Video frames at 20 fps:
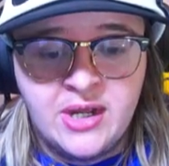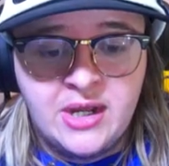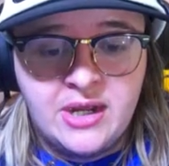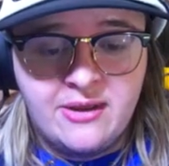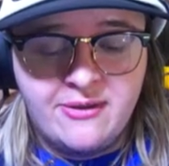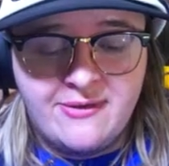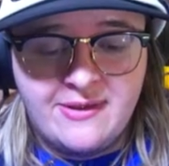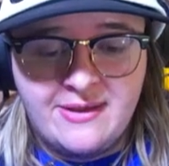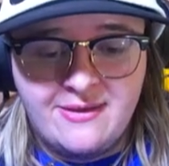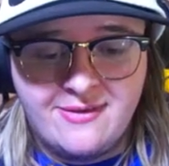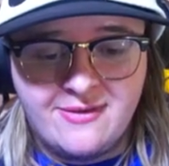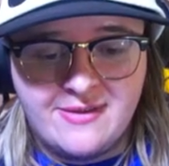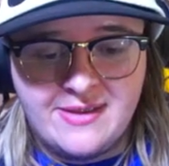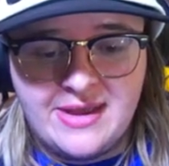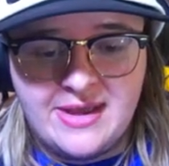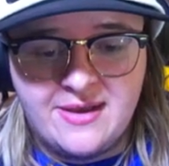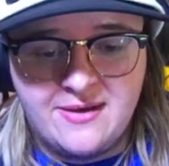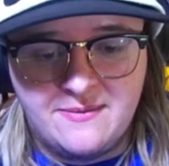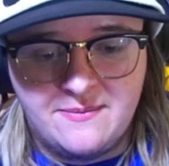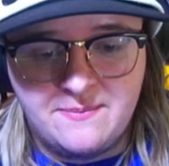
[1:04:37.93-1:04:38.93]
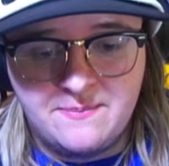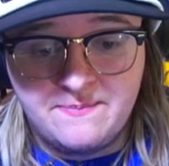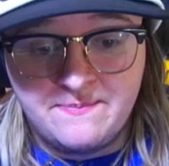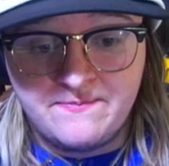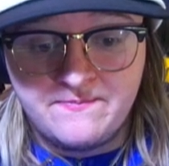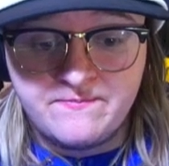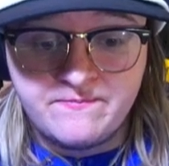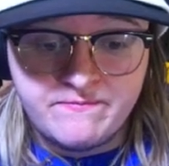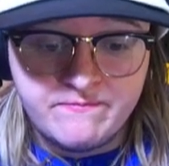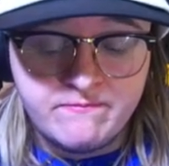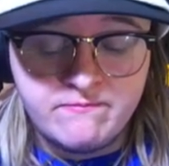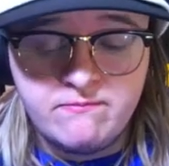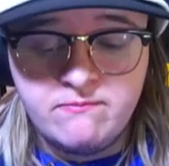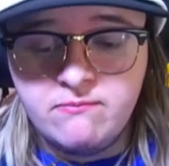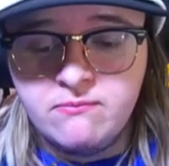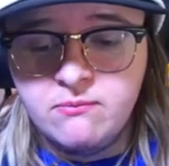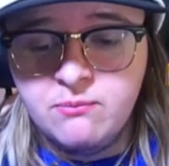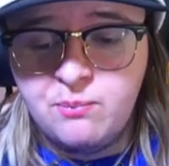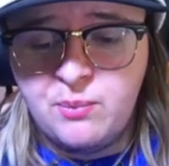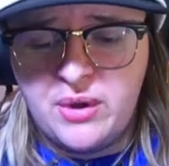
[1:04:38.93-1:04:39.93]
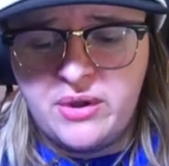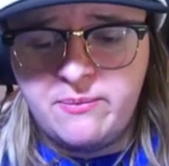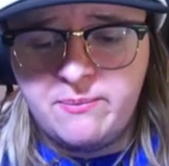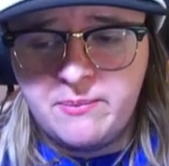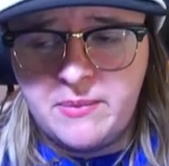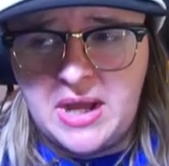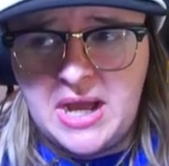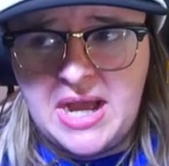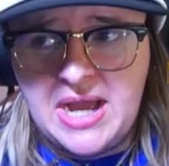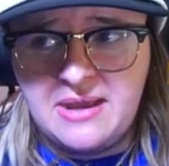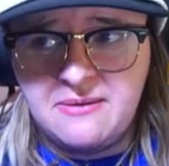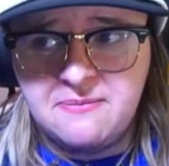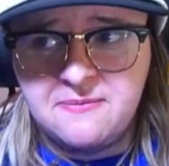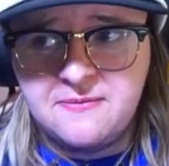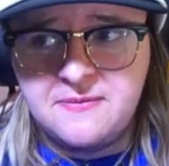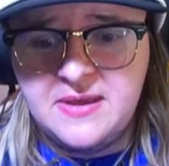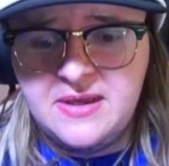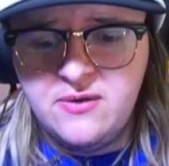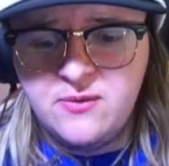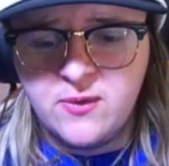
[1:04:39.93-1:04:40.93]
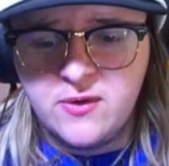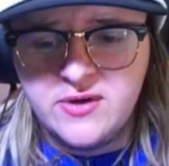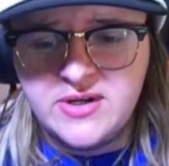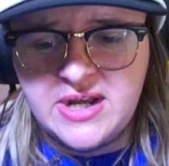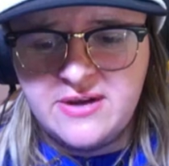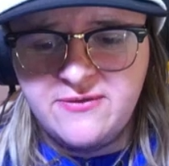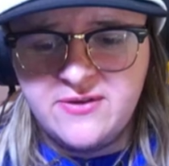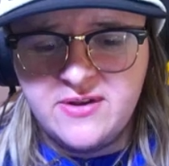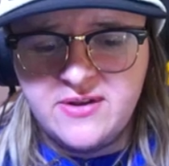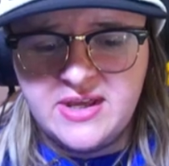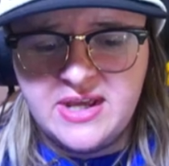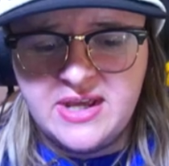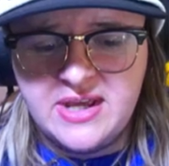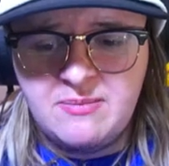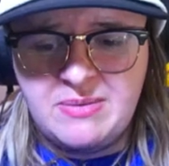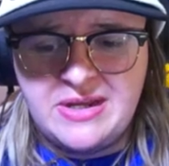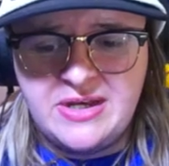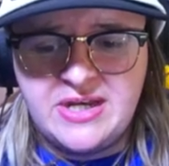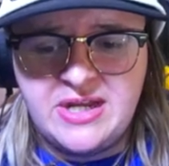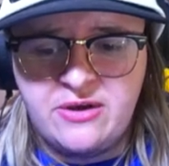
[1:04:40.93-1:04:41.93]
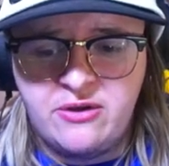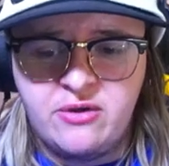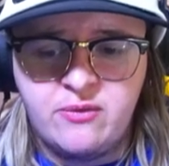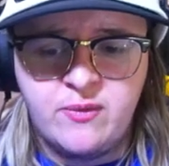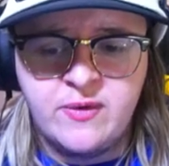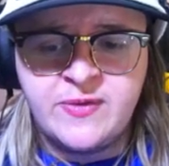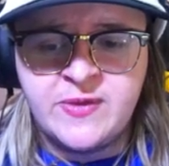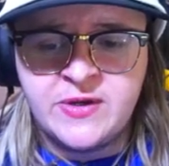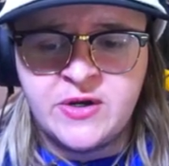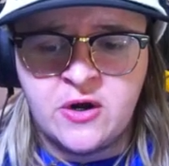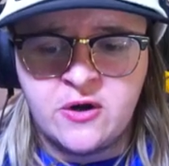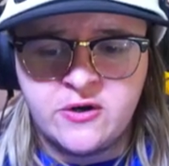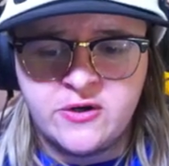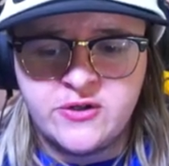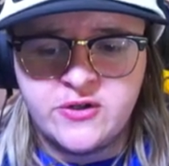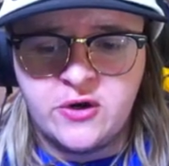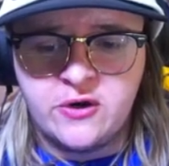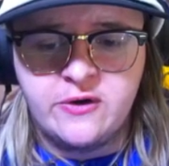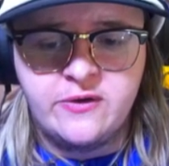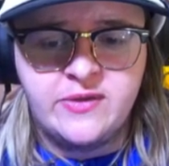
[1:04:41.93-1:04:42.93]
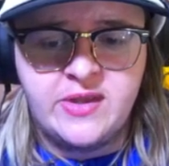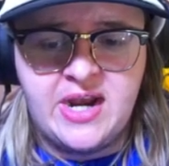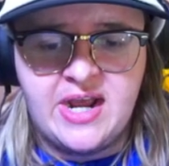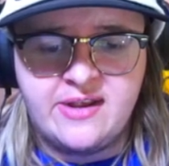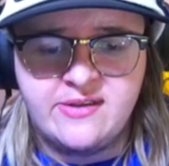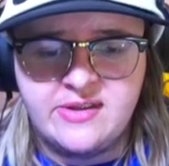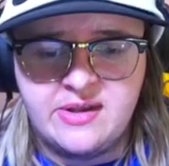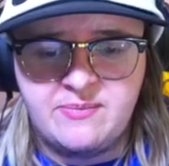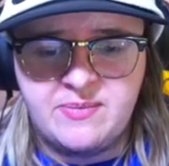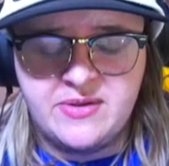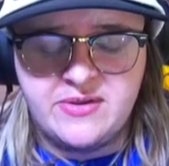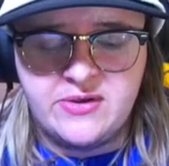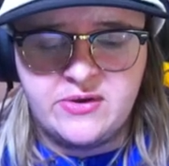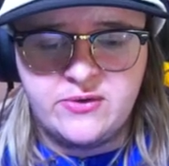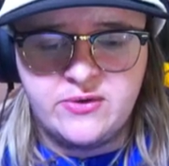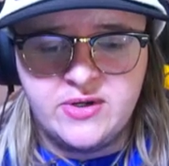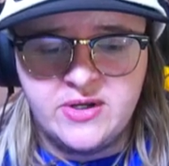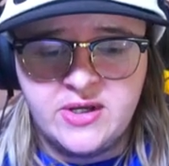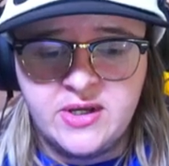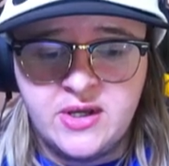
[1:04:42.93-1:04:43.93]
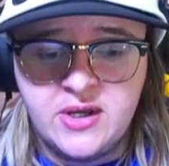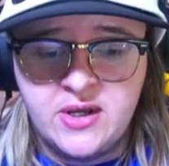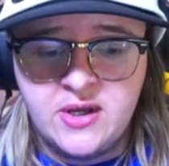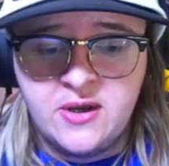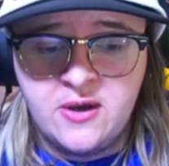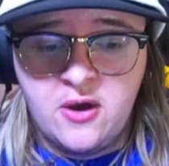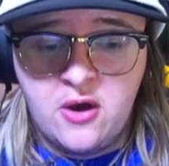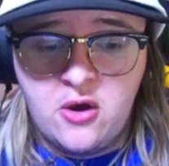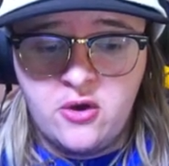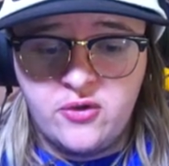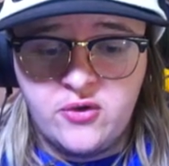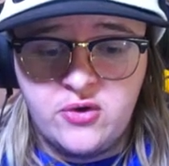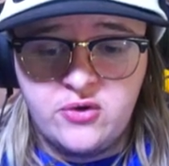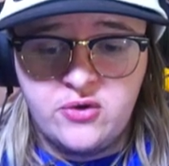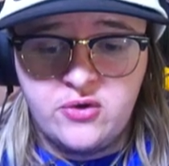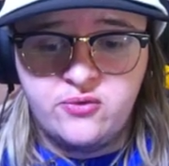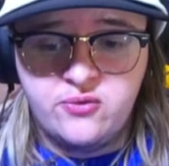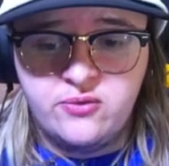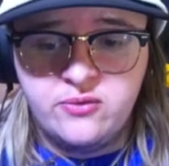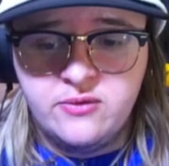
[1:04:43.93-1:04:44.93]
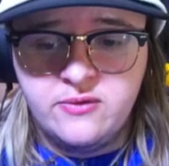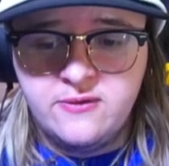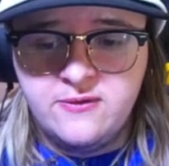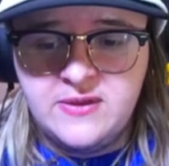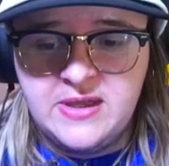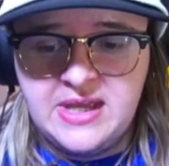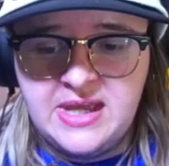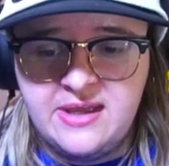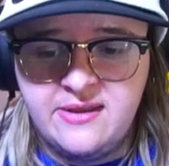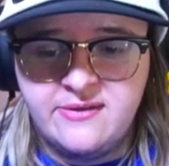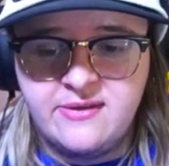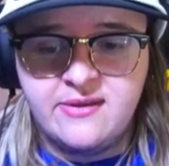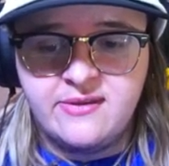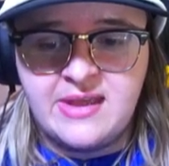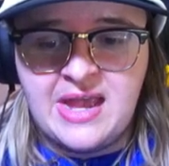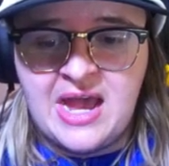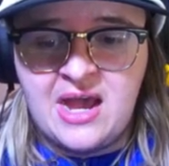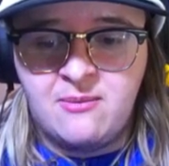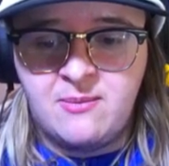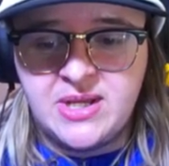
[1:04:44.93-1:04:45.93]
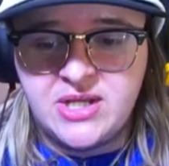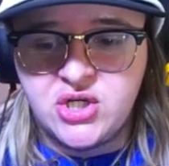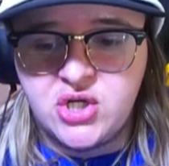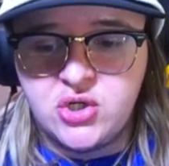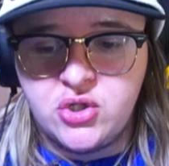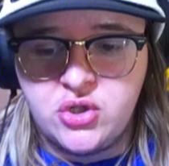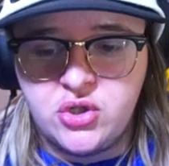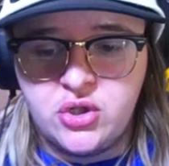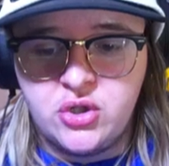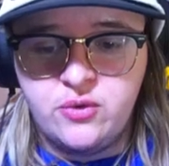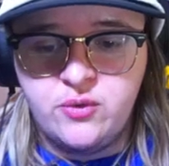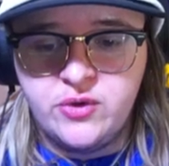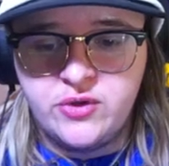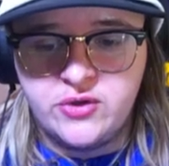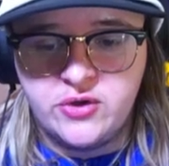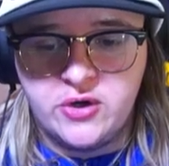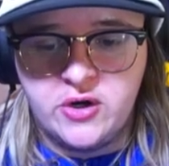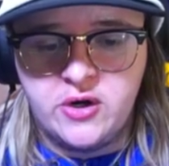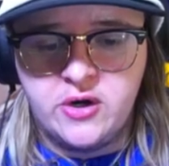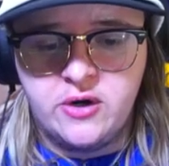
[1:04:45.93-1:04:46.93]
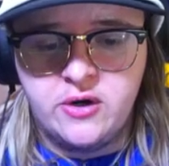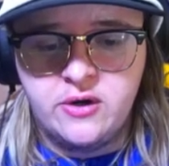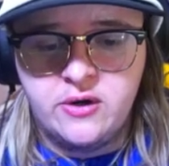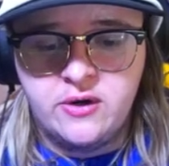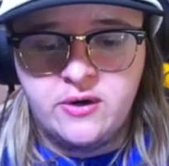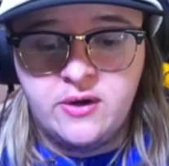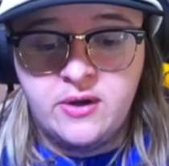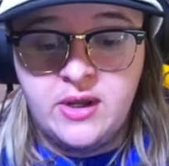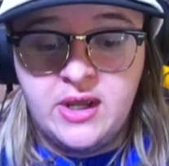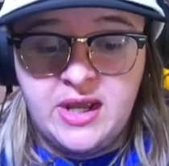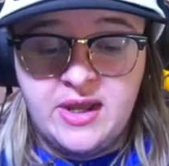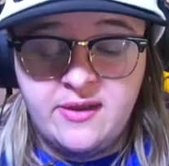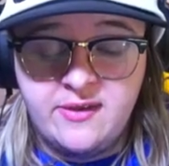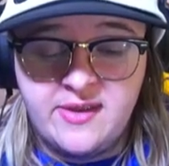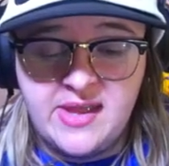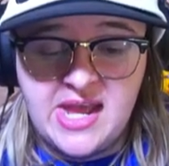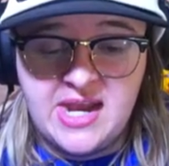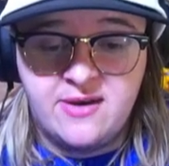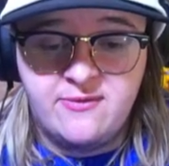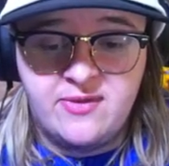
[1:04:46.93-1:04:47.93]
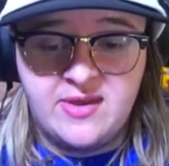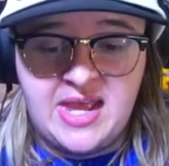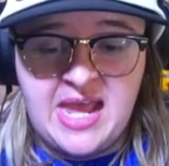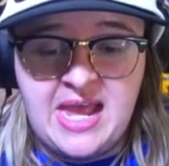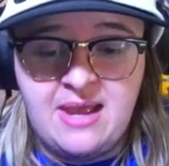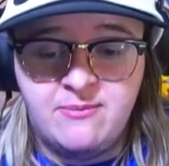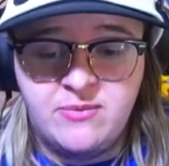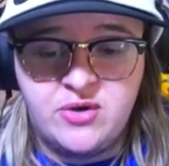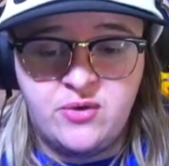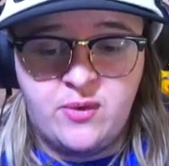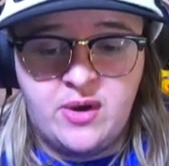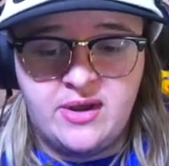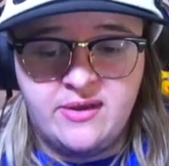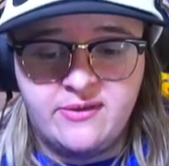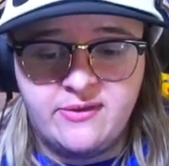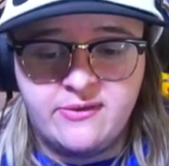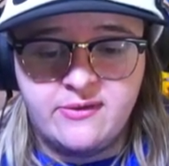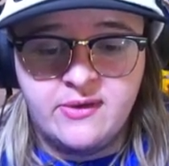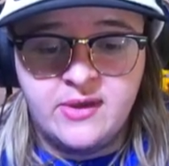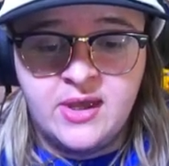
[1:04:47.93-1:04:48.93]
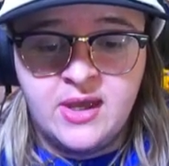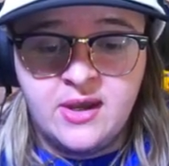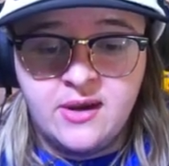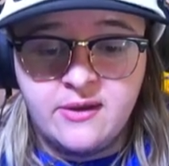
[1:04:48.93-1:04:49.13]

Since, well, I think we're definitely going to be dealing with the Dark Star in the next episode. Although, thing is how much closer is the end of the game to us.